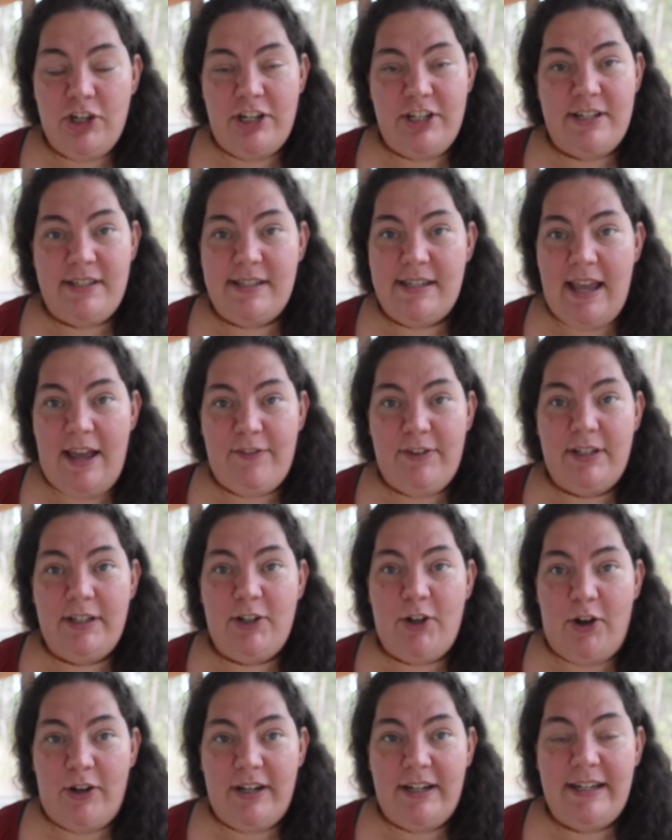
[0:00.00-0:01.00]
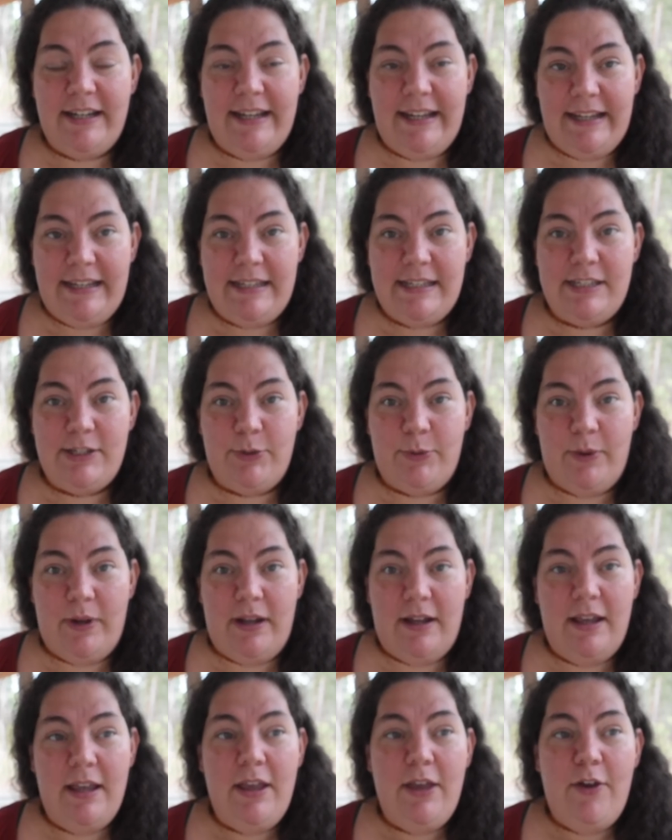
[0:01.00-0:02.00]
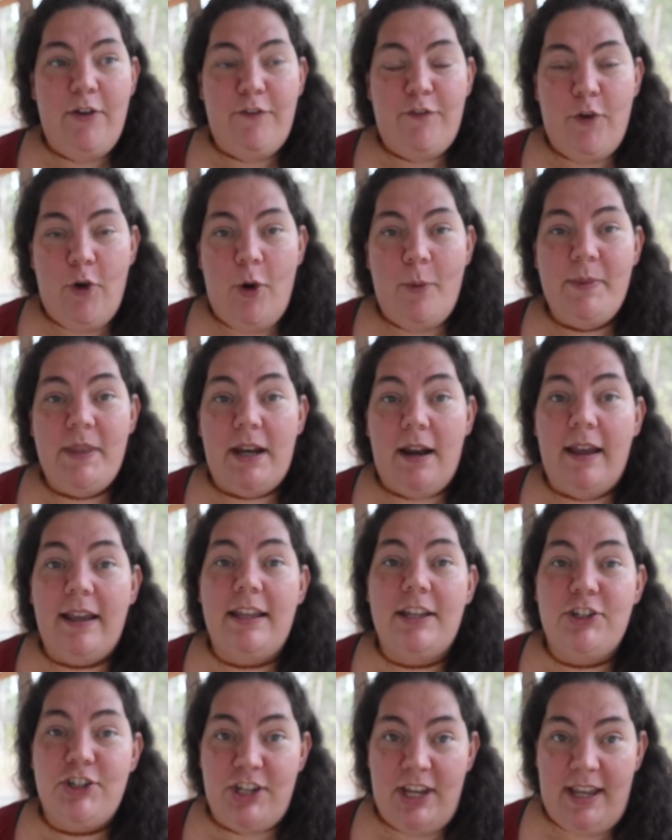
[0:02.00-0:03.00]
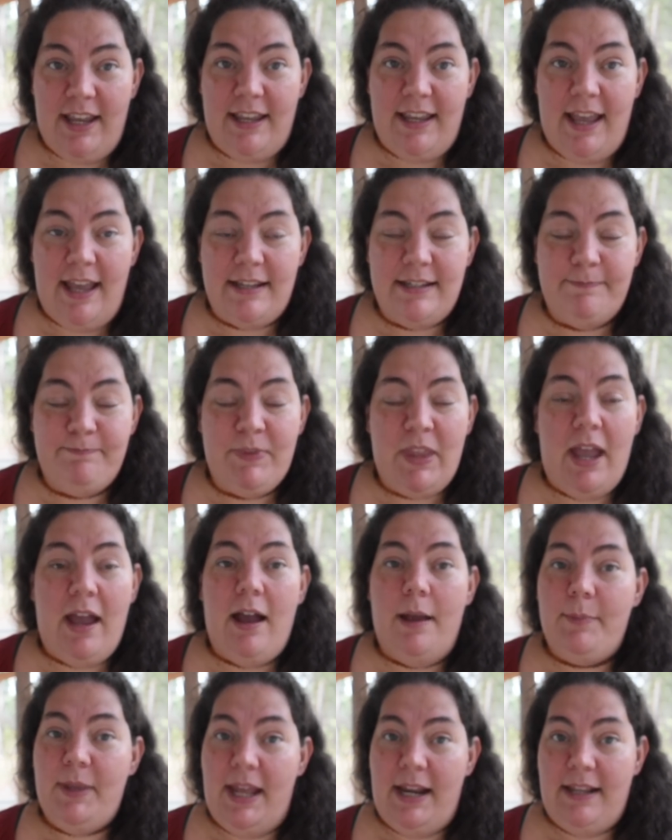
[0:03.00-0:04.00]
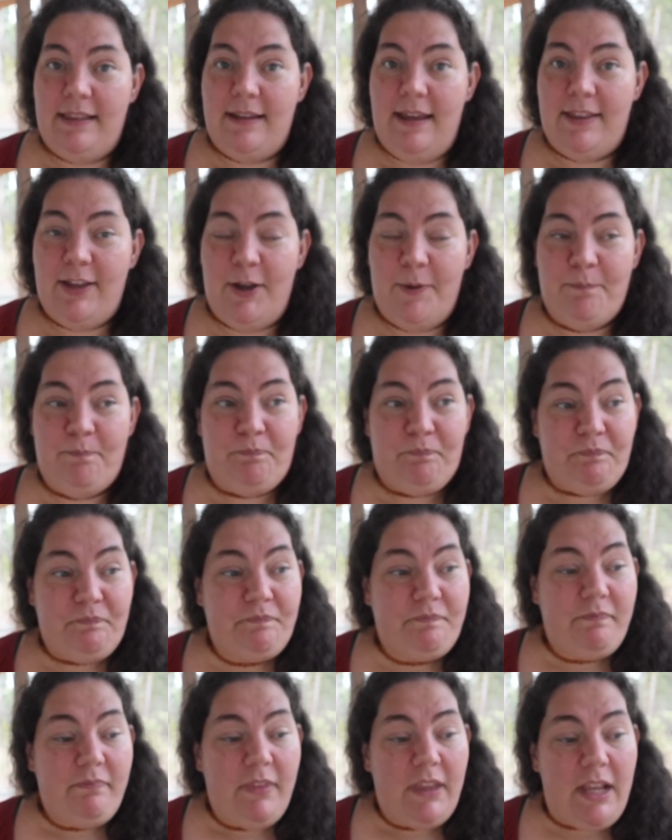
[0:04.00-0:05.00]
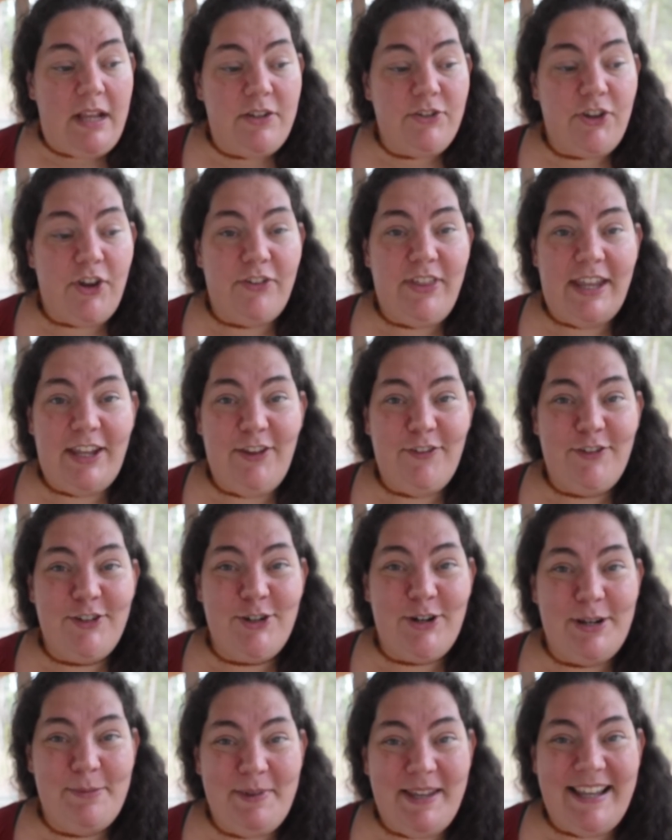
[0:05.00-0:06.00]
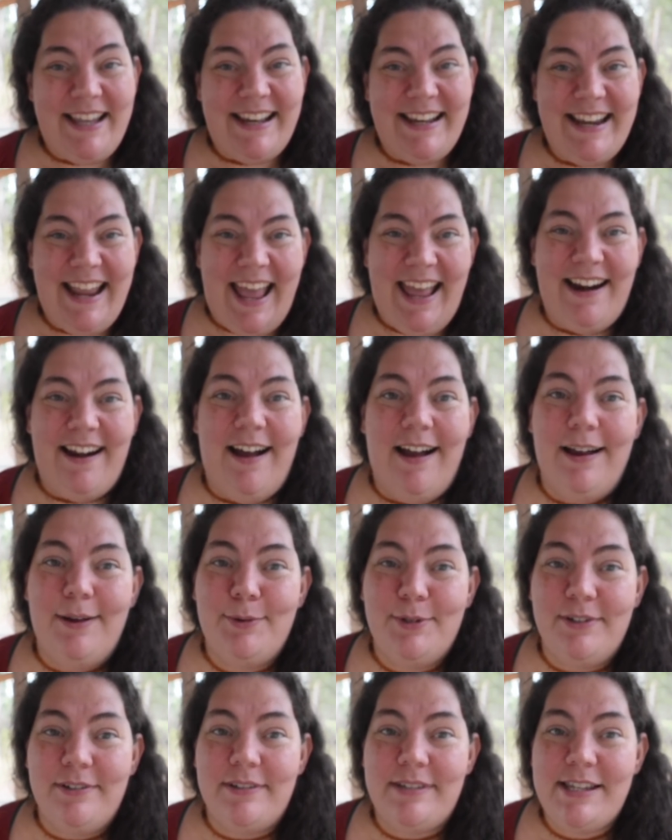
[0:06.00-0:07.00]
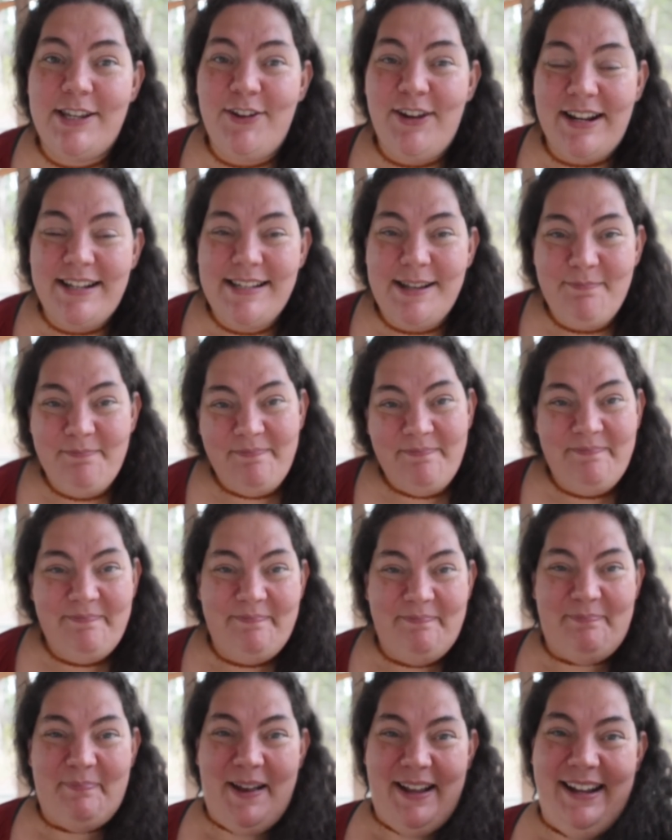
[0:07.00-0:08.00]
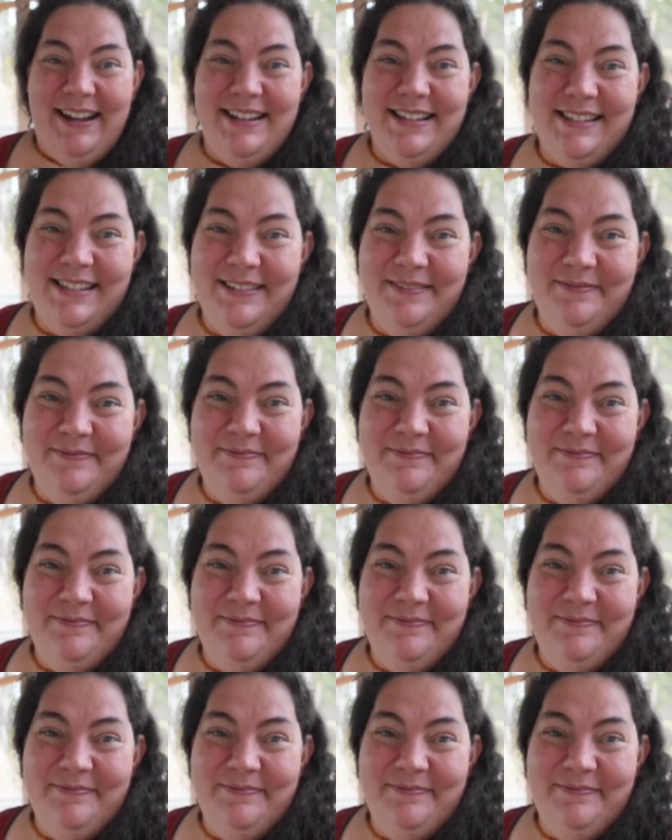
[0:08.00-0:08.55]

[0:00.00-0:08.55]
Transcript: I just haven't got it into a form that I can share yet. I'm getting there though. So thank you for joining me again, and I will see you next time. Bye guys.